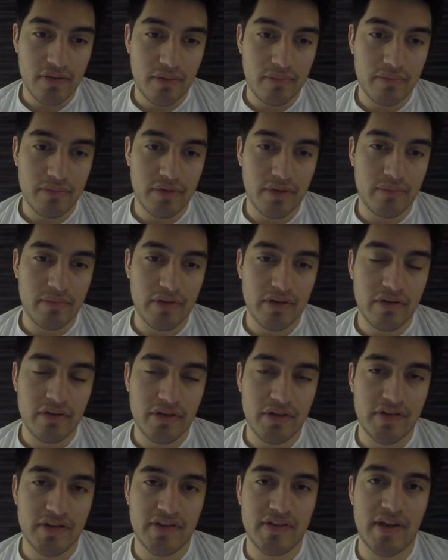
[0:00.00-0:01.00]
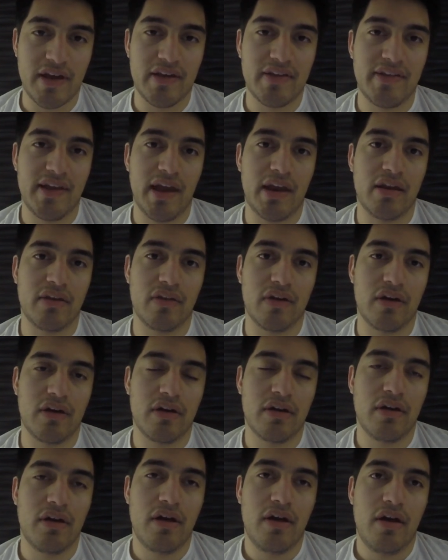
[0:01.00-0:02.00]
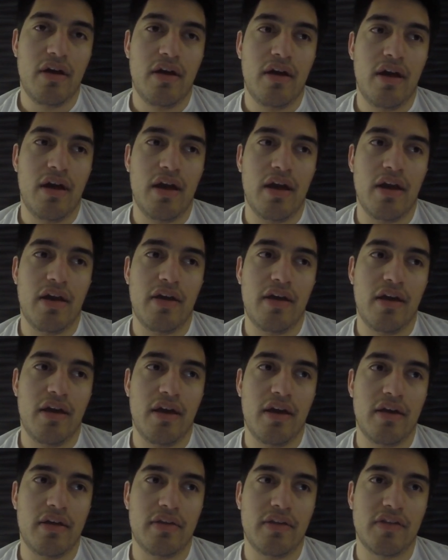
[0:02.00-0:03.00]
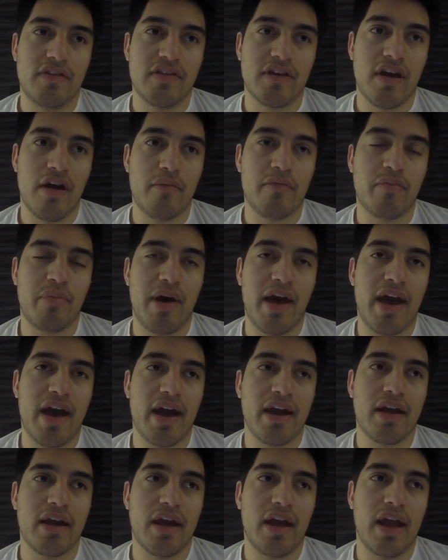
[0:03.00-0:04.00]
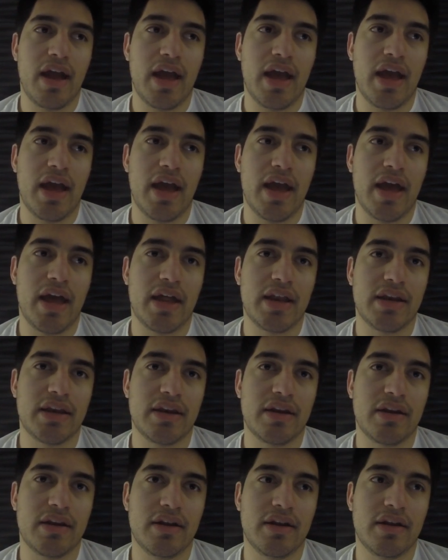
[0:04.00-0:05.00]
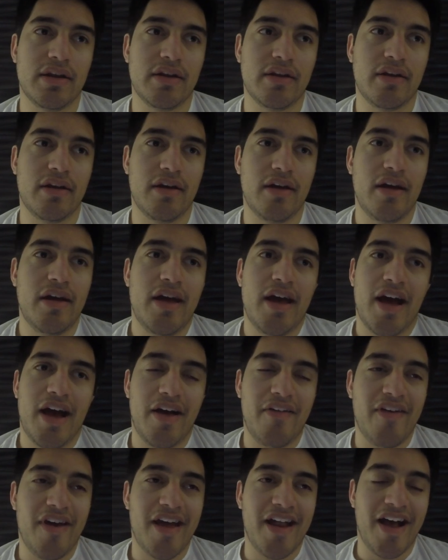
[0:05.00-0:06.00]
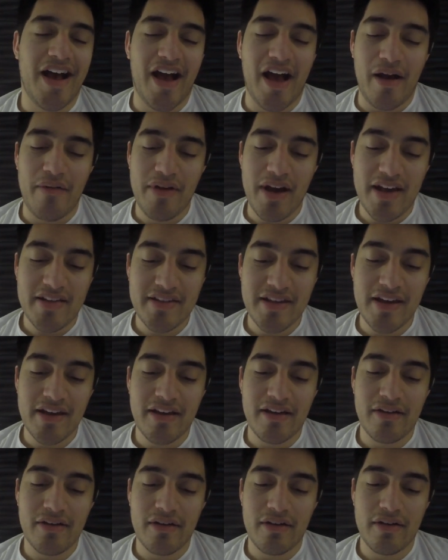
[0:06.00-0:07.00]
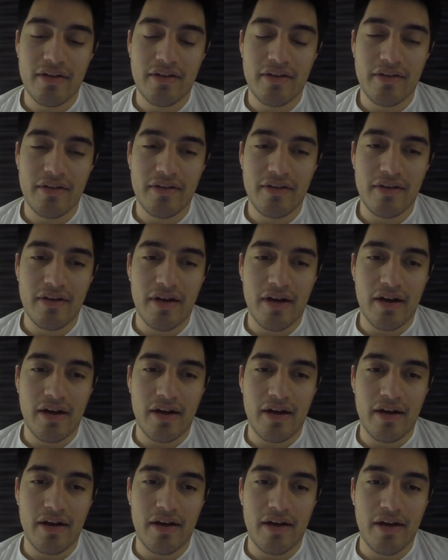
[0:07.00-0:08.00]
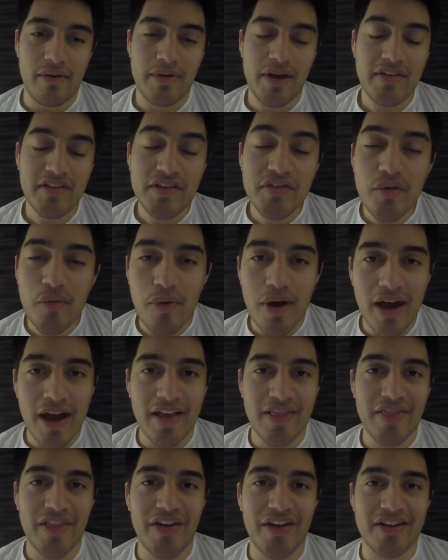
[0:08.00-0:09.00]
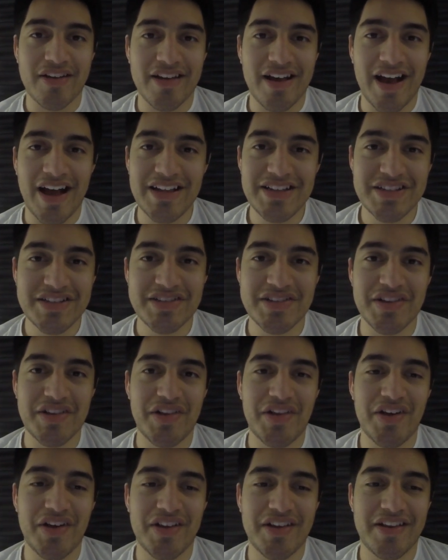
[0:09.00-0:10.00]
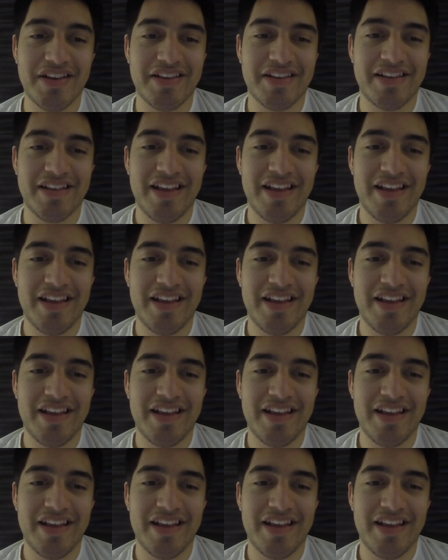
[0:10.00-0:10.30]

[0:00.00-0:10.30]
So I'm literally just like standing there. And then she comes back, and I mean, I'm guessing the way I looked, I just looked